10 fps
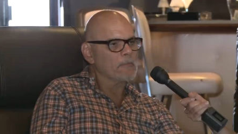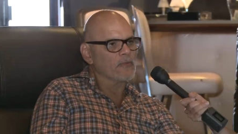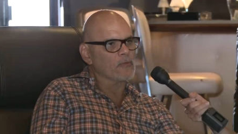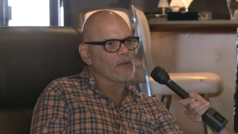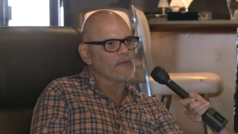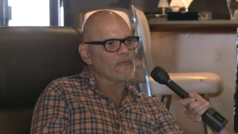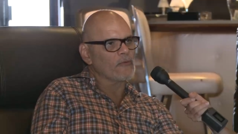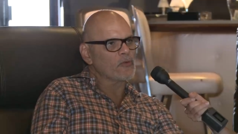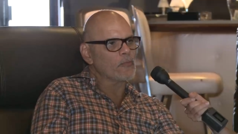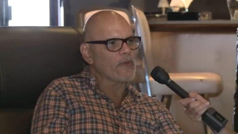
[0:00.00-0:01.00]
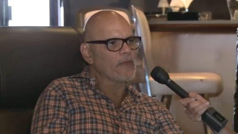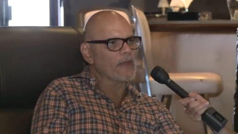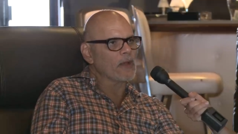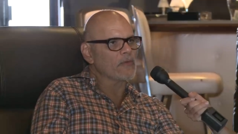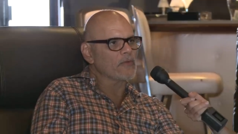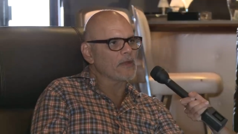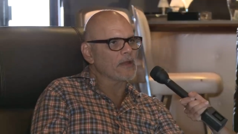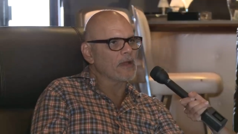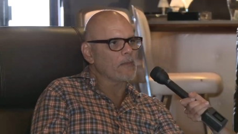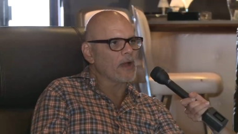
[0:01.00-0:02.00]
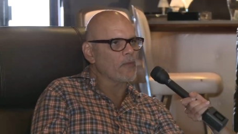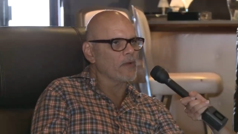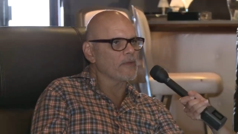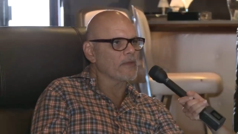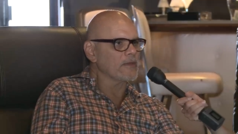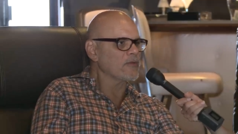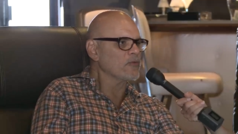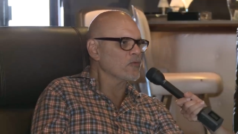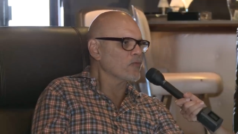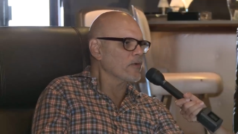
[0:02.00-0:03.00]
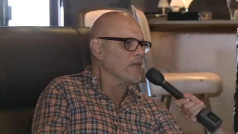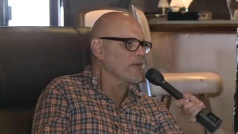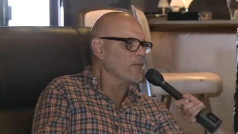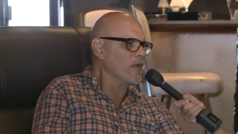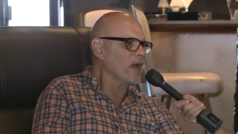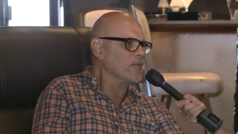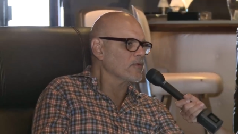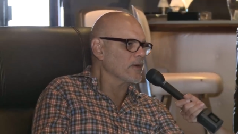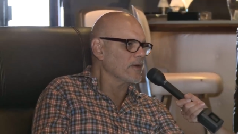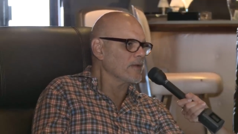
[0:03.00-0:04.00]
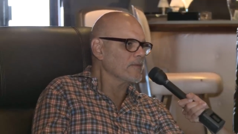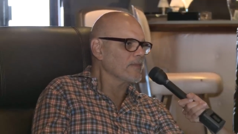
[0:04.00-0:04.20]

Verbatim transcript: So the first brand that I was going to come out with, and this is where the problem started,